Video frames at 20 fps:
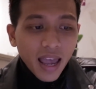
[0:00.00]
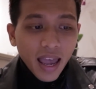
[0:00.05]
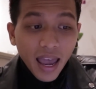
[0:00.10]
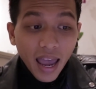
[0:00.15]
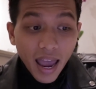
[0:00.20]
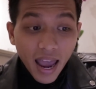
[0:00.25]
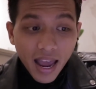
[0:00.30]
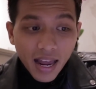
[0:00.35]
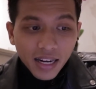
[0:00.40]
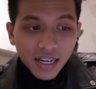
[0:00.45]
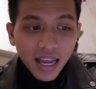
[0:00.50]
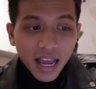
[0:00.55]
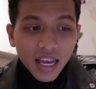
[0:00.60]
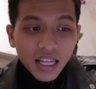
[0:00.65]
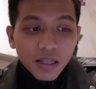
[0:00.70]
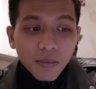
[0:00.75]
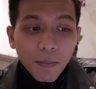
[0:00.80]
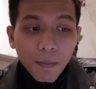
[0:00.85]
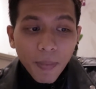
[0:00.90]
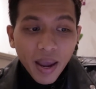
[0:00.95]
and
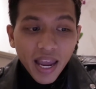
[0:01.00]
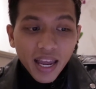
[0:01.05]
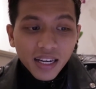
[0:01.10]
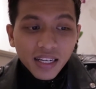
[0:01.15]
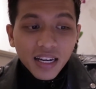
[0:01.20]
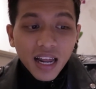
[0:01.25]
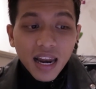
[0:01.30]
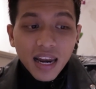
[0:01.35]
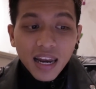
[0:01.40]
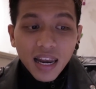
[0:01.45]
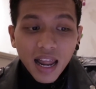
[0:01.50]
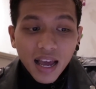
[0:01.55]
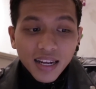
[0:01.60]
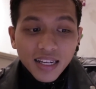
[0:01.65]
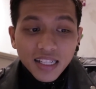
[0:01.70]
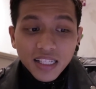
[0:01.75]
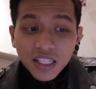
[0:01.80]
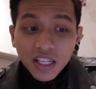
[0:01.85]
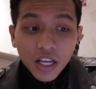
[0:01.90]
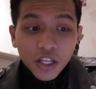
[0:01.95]
a main
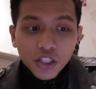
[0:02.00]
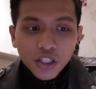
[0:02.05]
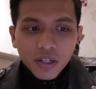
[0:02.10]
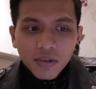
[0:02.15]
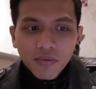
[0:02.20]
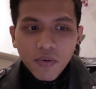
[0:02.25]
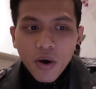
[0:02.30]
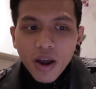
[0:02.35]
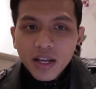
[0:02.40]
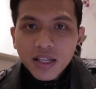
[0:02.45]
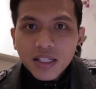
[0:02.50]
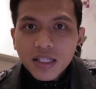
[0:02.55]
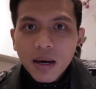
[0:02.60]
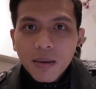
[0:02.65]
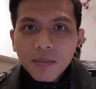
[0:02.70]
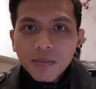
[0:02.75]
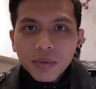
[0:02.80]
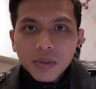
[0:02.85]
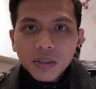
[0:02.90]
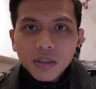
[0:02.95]
line station, for
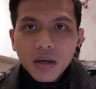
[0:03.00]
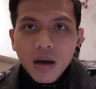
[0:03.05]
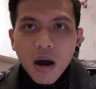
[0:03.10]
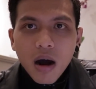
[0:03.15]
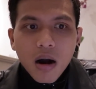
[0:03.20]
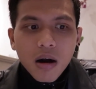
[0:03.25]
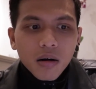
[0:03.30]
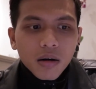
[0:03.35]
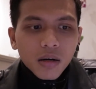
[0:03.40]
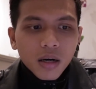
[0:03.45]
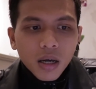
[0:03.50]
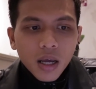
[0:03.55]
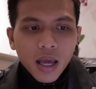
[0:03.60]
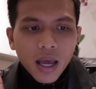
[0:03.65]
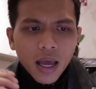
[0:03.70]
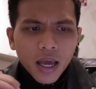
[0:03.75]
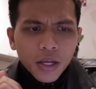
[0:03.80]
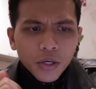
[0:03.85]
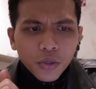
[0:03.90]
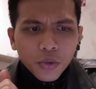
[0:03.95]
example, Gare
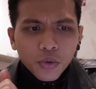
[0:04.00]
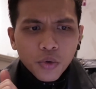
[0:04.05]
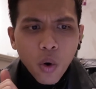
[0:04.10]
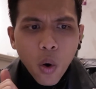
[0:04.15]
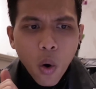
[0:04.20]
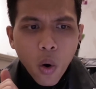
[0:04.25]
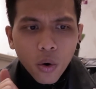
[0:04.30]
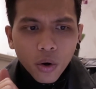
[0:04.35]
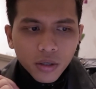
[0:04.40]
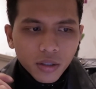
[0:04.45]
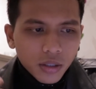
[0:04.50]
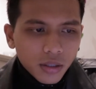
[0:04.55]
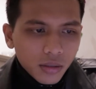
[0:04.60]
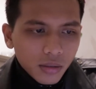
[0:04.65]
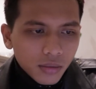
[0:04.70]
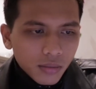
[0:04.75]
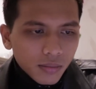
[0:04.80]
du Nord.